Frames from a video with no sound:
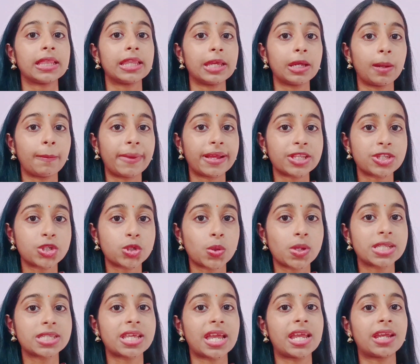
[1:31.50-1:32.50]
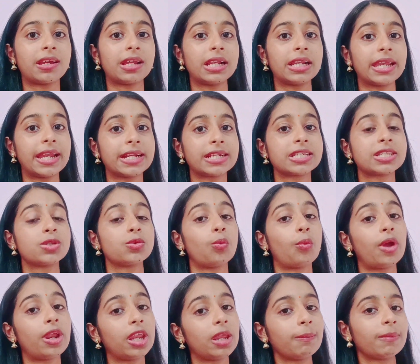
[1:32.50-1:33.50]
their menstrual cycle gets
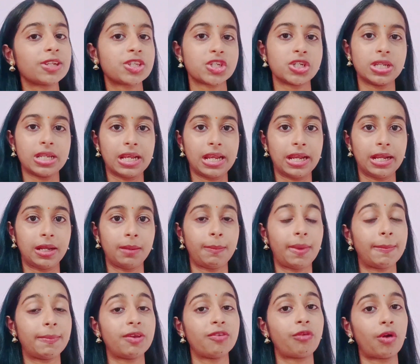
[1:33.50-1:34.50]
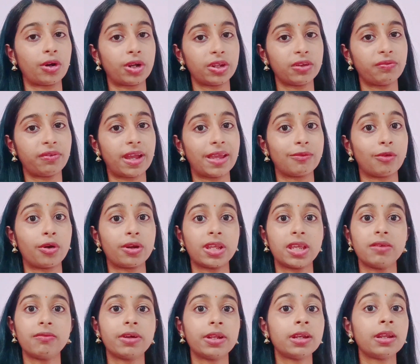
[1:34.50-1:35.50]
very much delayed, maybe 45 or
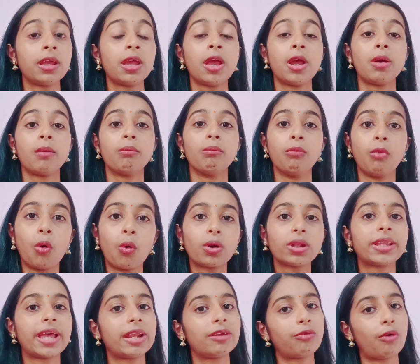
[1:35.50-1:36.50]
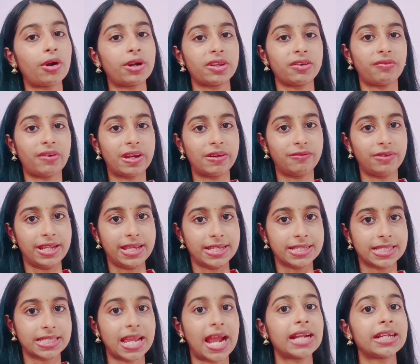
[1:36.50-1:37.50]
even more than 45
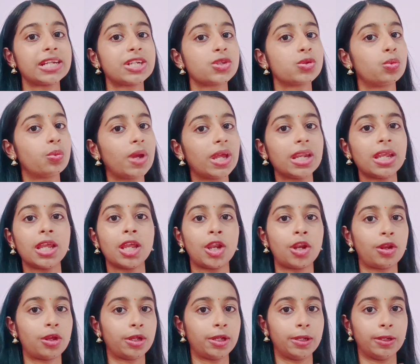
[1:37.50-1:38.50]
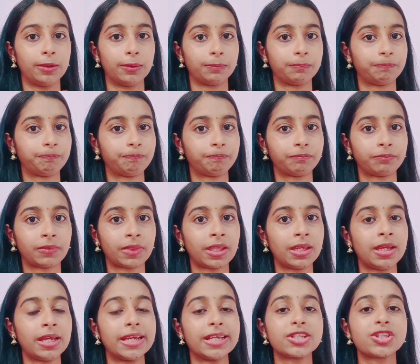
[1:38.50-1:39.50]
days, and it's very irregular.
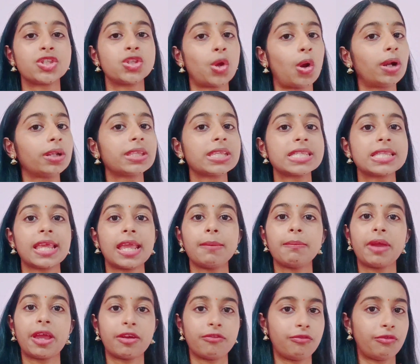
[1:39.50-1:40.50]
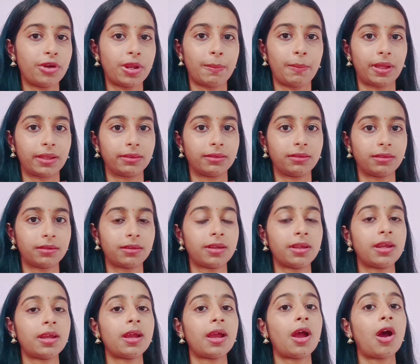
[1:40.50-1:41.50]
It's not the same every month.
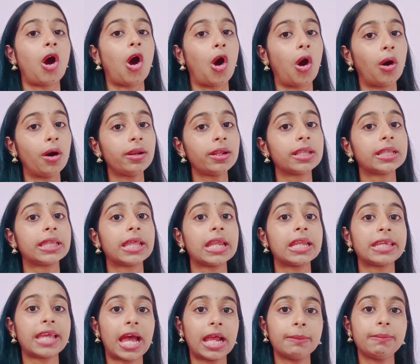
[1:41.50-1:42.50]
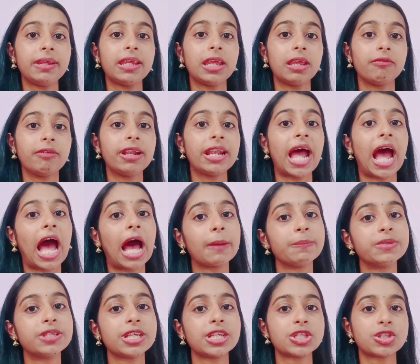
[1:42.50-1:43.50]
Or there can be even
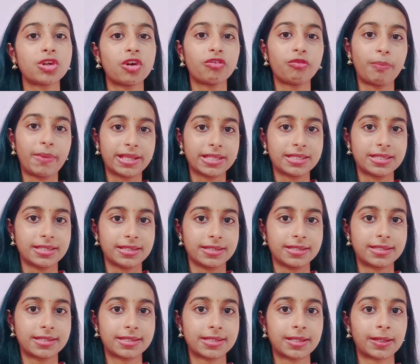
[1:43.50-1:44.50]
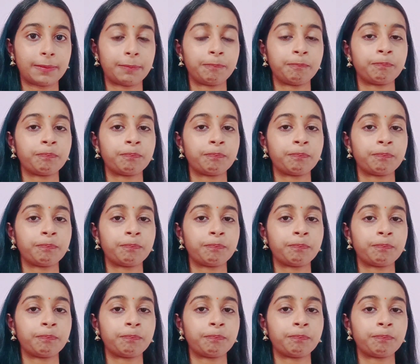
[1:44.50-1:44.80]
absence of menses,